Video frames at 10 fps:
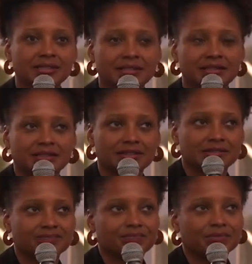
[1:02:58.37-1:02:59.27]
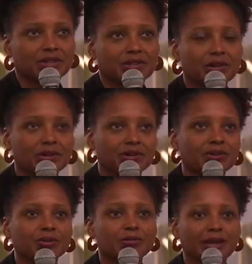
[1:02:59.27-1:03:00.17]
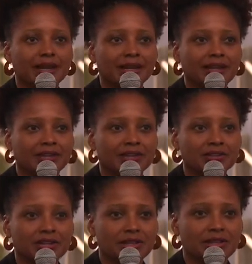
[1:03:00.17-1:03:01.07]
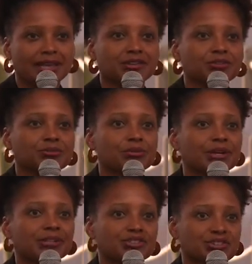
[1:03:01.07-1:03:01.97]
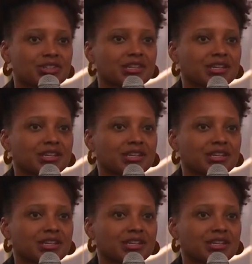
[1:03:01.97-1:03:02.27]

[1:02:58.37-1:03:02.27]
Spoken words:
an article by Nathaniel Rich